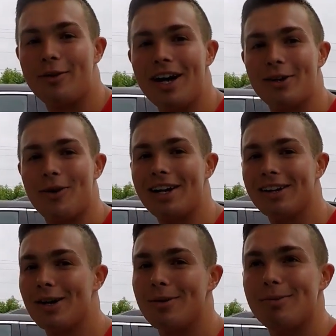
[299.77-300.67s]
we had to wait a
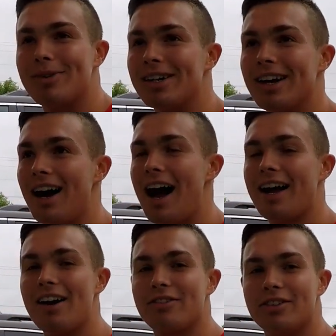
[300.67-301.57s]
little bit, but I
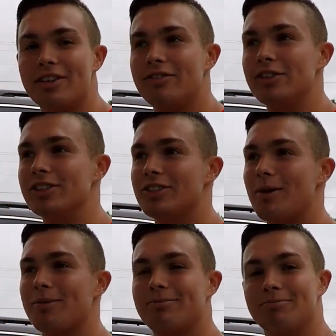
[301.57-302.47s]
got free food, so
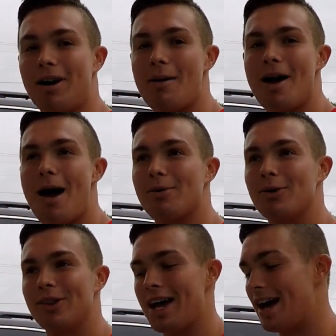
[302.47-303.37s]
I'm I'm happy
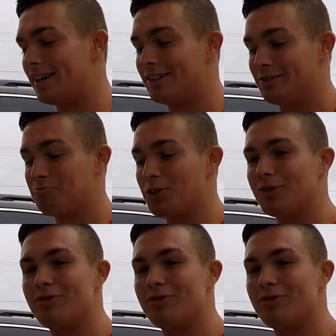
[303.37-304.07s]
with that, and it's good